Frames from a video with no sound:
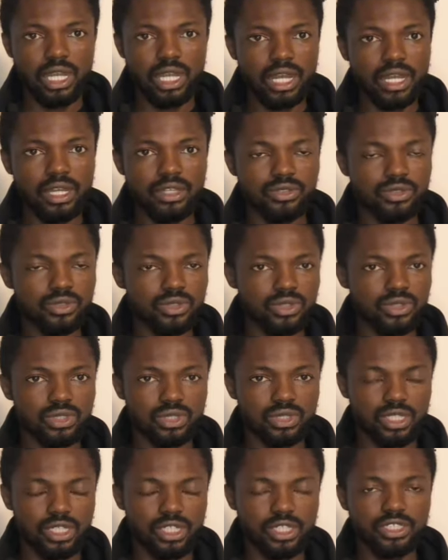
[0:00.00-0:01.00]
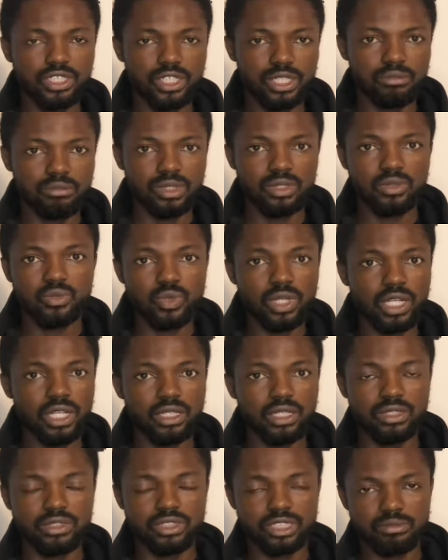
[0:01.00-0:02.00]
I used the Learn German
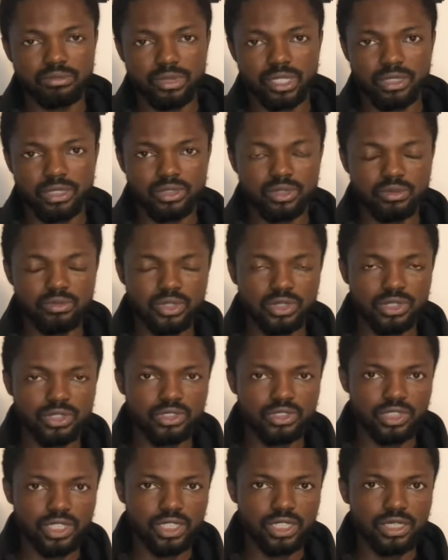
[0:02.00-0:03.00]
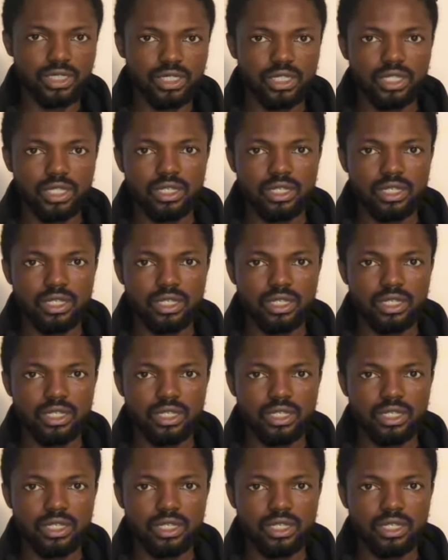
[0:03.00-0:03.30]
while I was in my home country